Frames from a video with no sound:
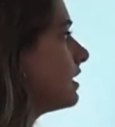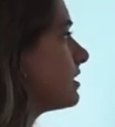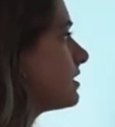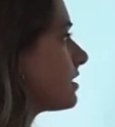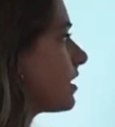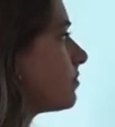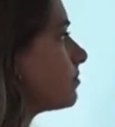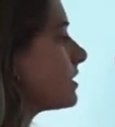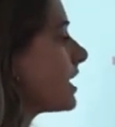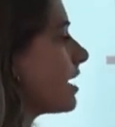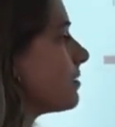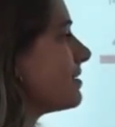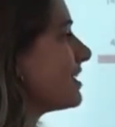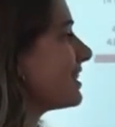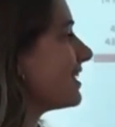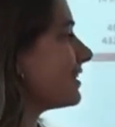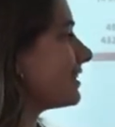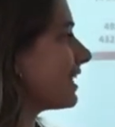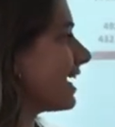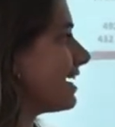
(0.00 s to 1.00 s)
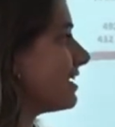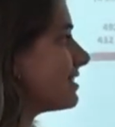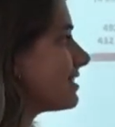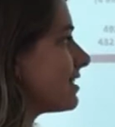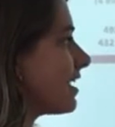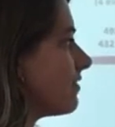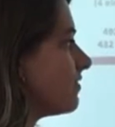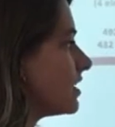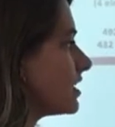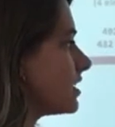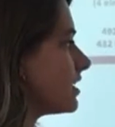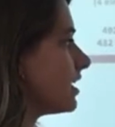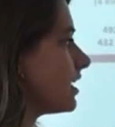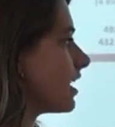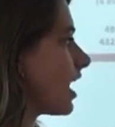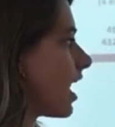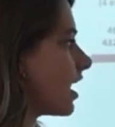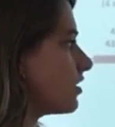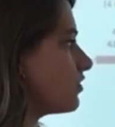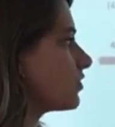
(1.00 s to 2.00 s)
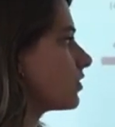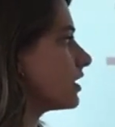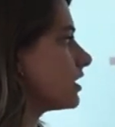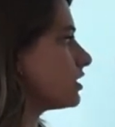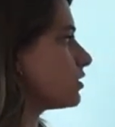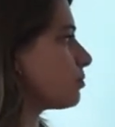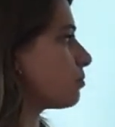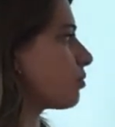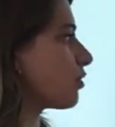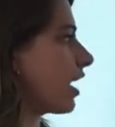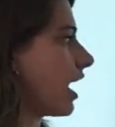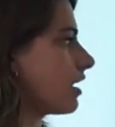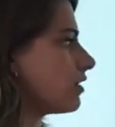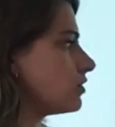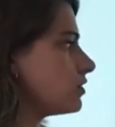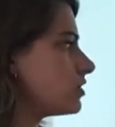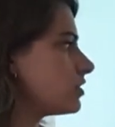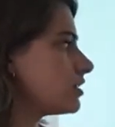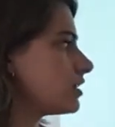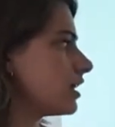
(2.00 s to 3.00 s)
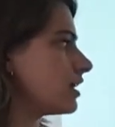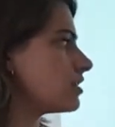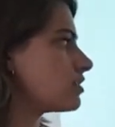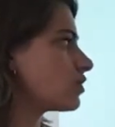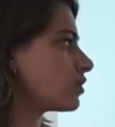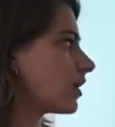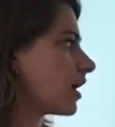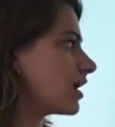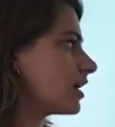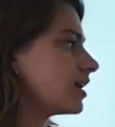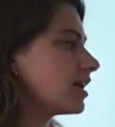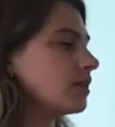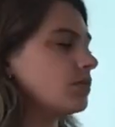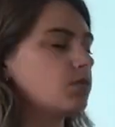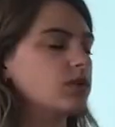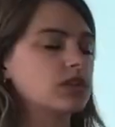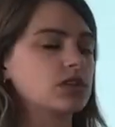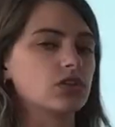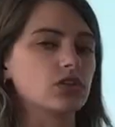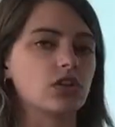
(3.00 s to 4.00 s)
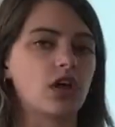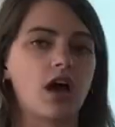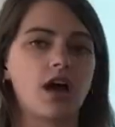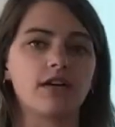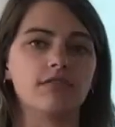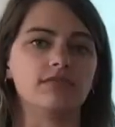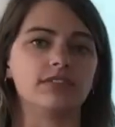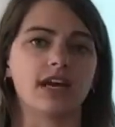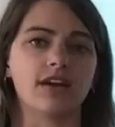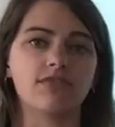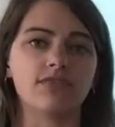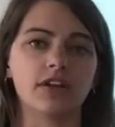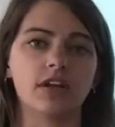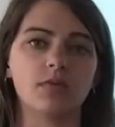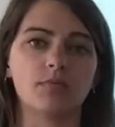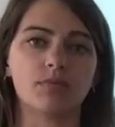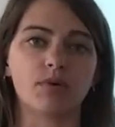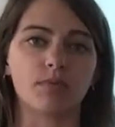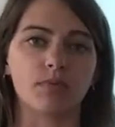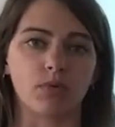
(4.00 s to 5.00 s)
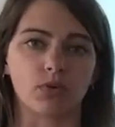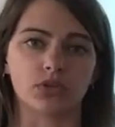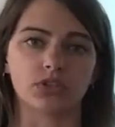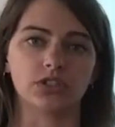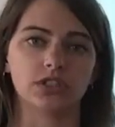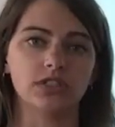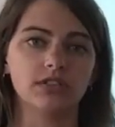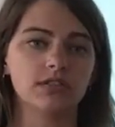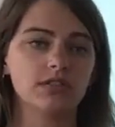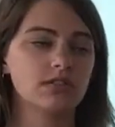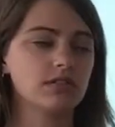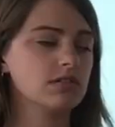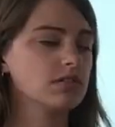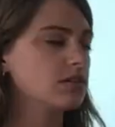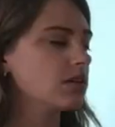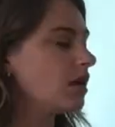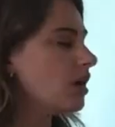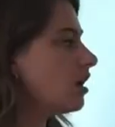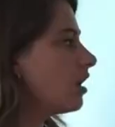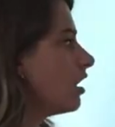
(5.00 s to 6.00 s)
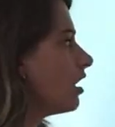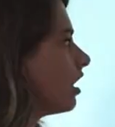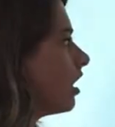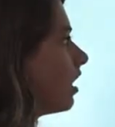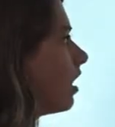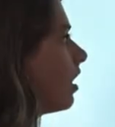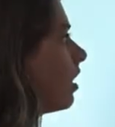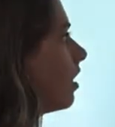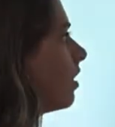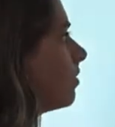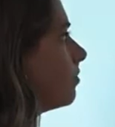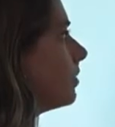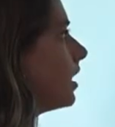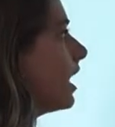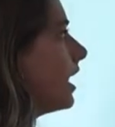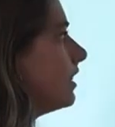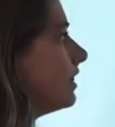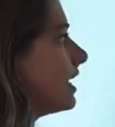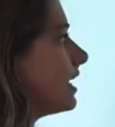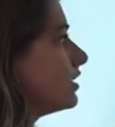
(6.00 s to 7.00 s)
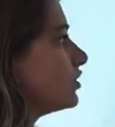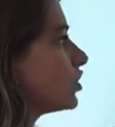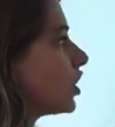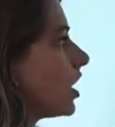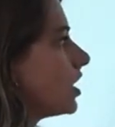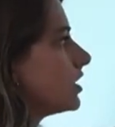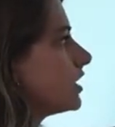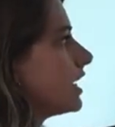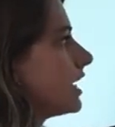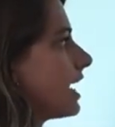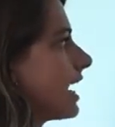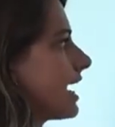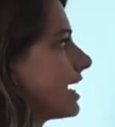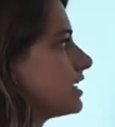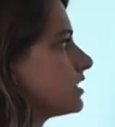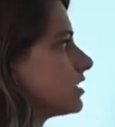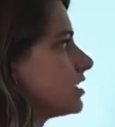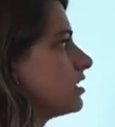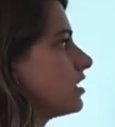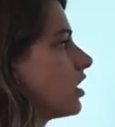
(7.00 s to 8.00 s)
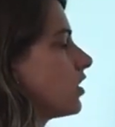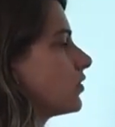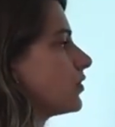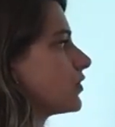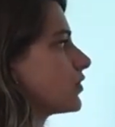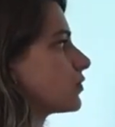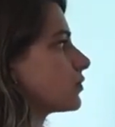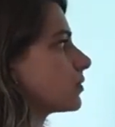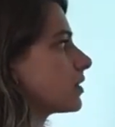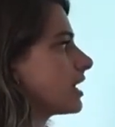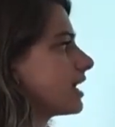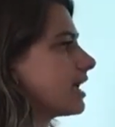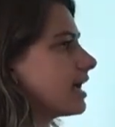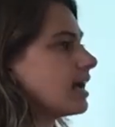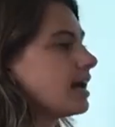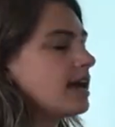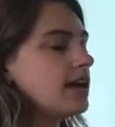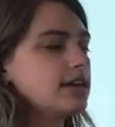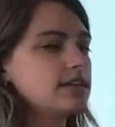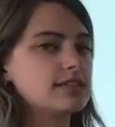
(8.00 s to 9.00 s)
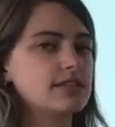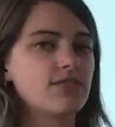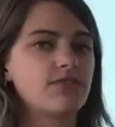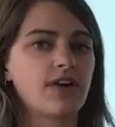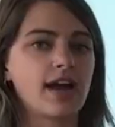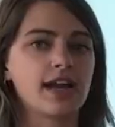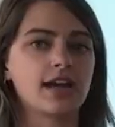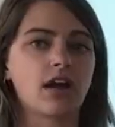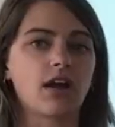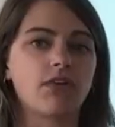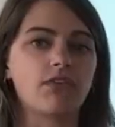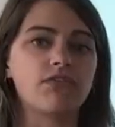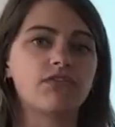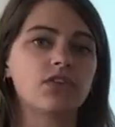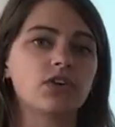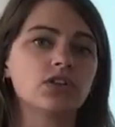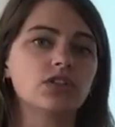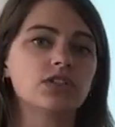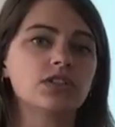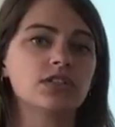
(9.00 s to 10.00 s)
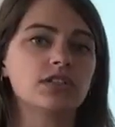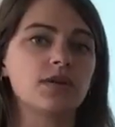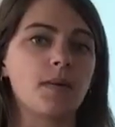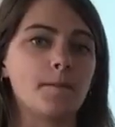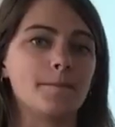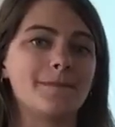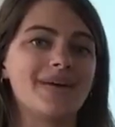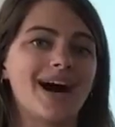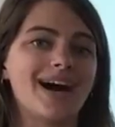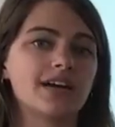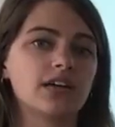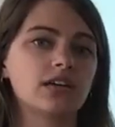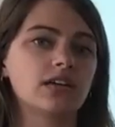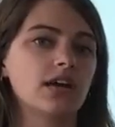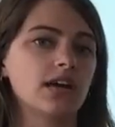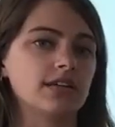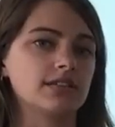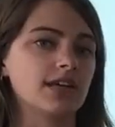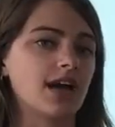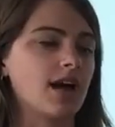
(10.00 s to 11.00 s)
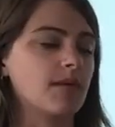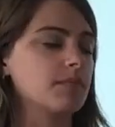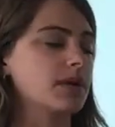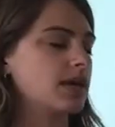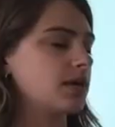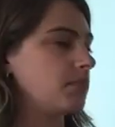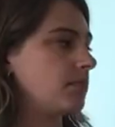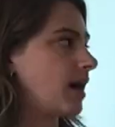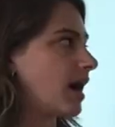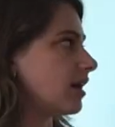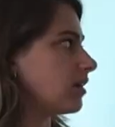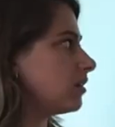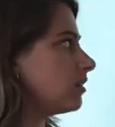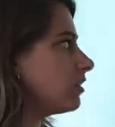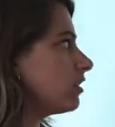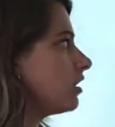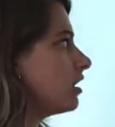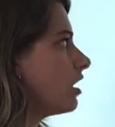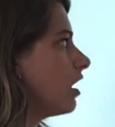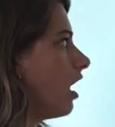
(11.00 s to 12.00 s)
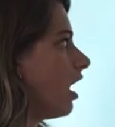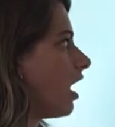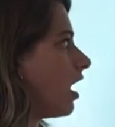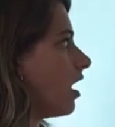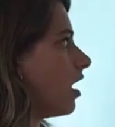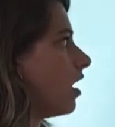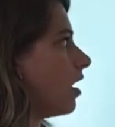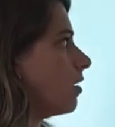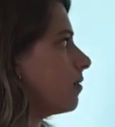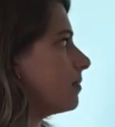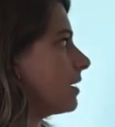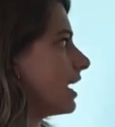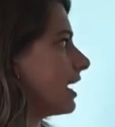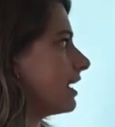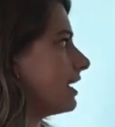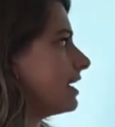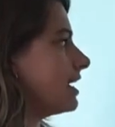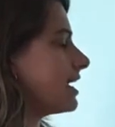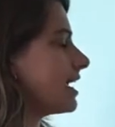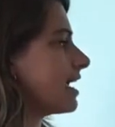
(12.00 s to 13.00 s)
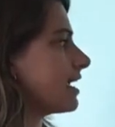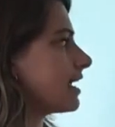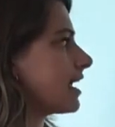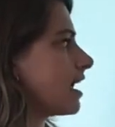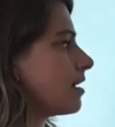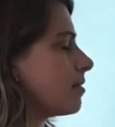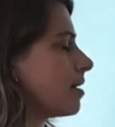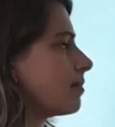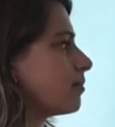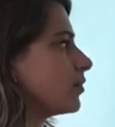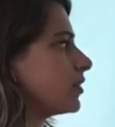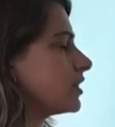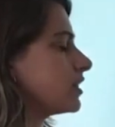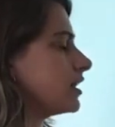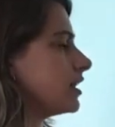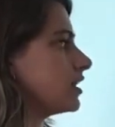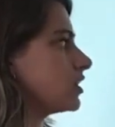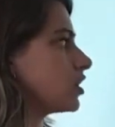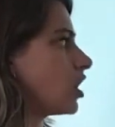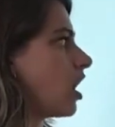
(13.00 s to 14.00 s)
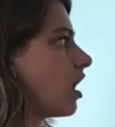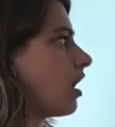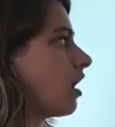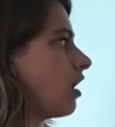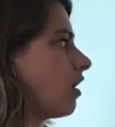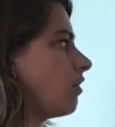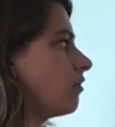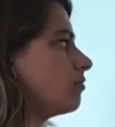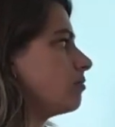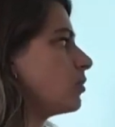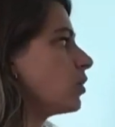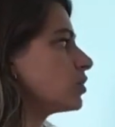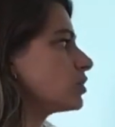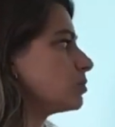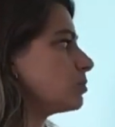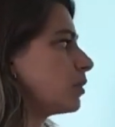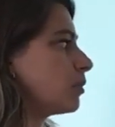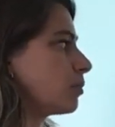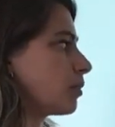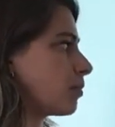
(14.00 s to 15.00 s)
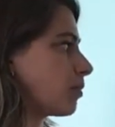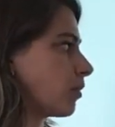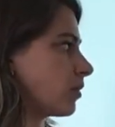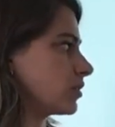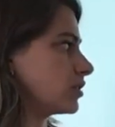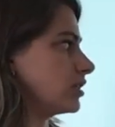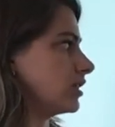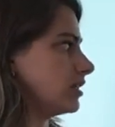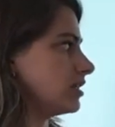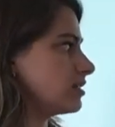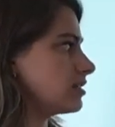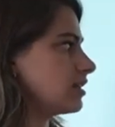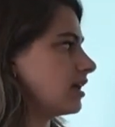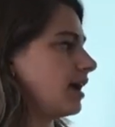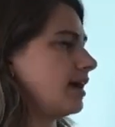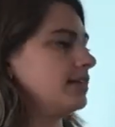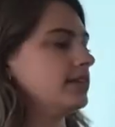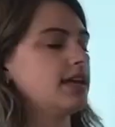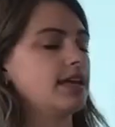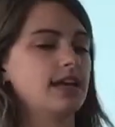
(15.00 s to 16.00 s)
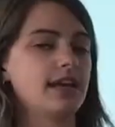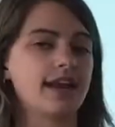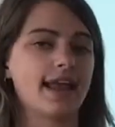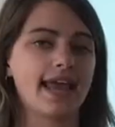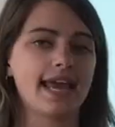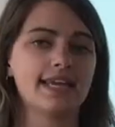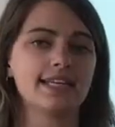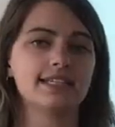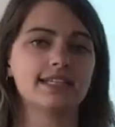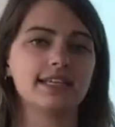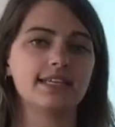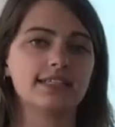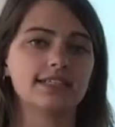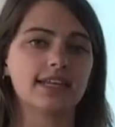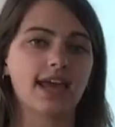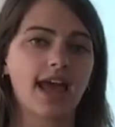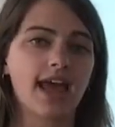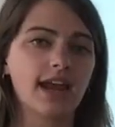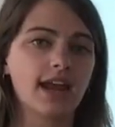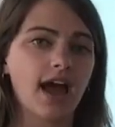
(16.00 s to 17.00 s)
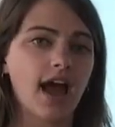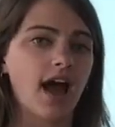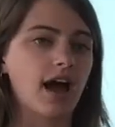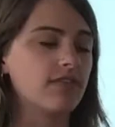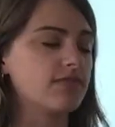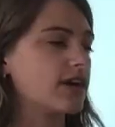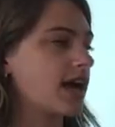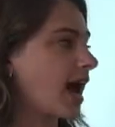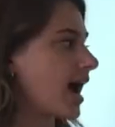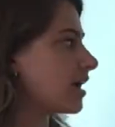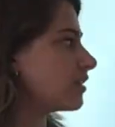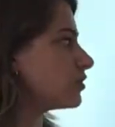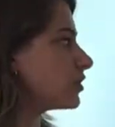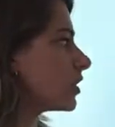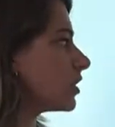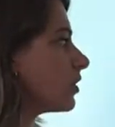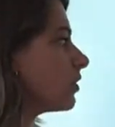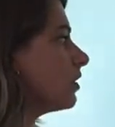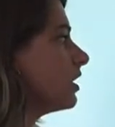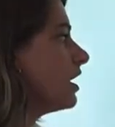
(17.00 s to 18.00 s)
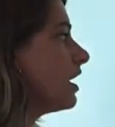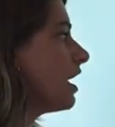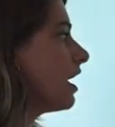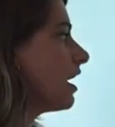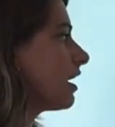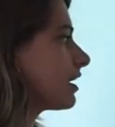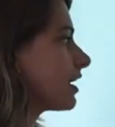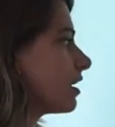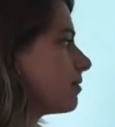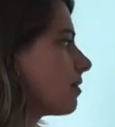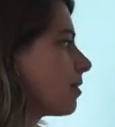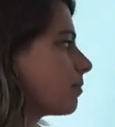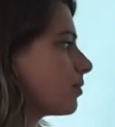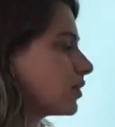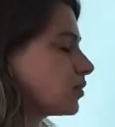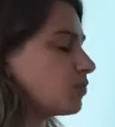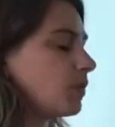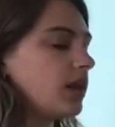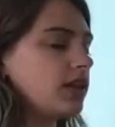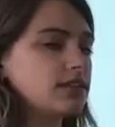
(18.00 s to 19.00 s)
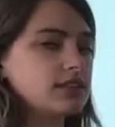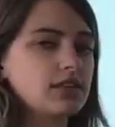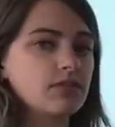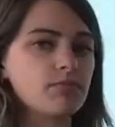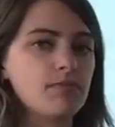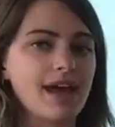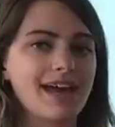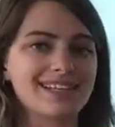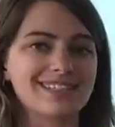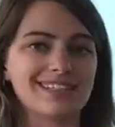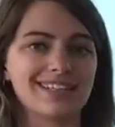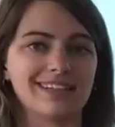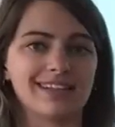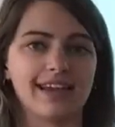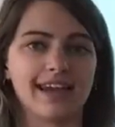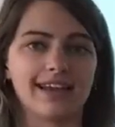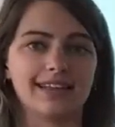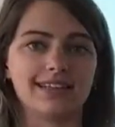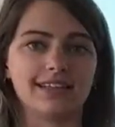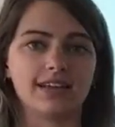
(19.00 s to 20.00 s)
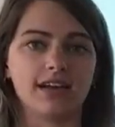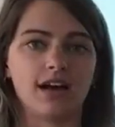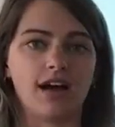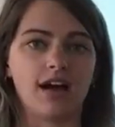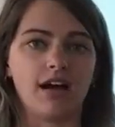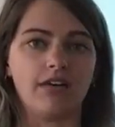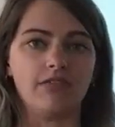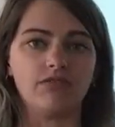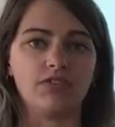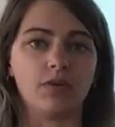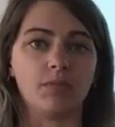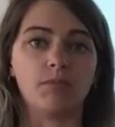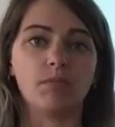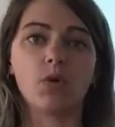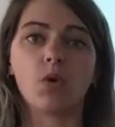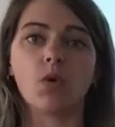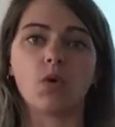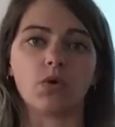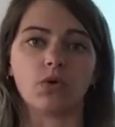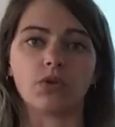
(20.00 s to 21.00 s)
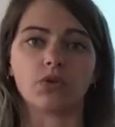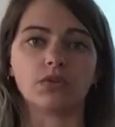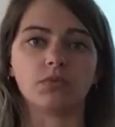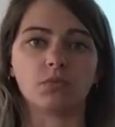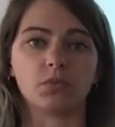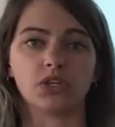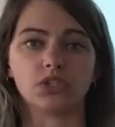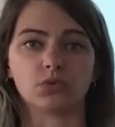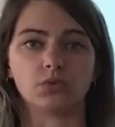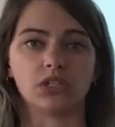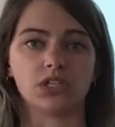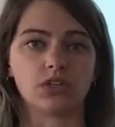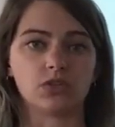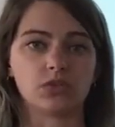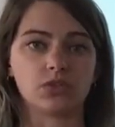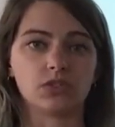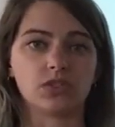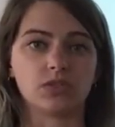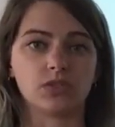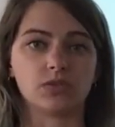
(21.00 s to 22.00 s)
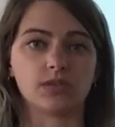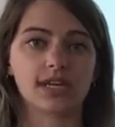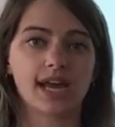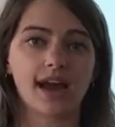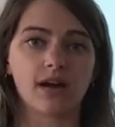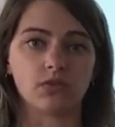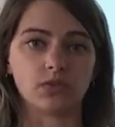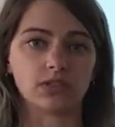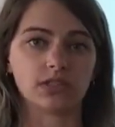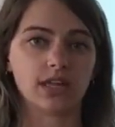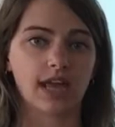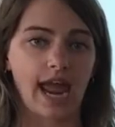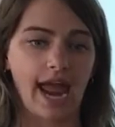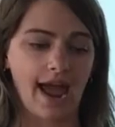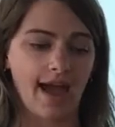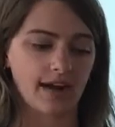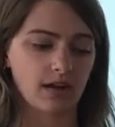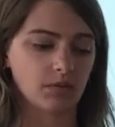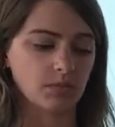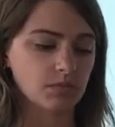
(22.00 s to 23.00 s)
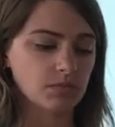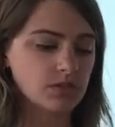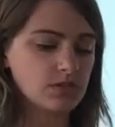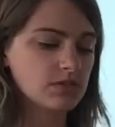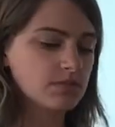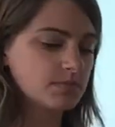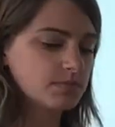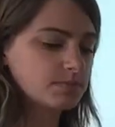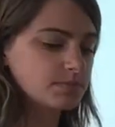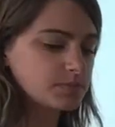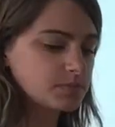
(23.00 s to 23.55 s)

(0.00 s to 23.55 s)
Sometime in the late 1700s, Proust is credited with the law of definite proportions. Um, and then Dalton in 1803 defined our first modern atomic model, um, and he came up with the law of multiple proportions. And then in 1810, Avogadro came up with relative mass and the idea of the mole, which we use to count atoms.